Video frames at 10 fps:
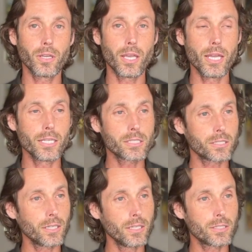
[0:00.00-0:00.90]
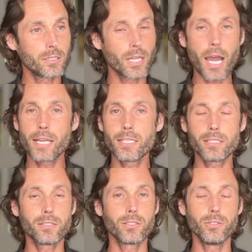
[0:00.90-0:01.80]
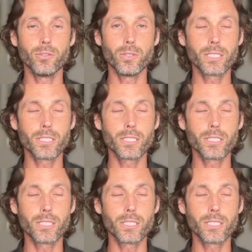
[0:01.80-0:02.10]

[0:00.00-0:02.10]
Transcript: And it's not easy to do.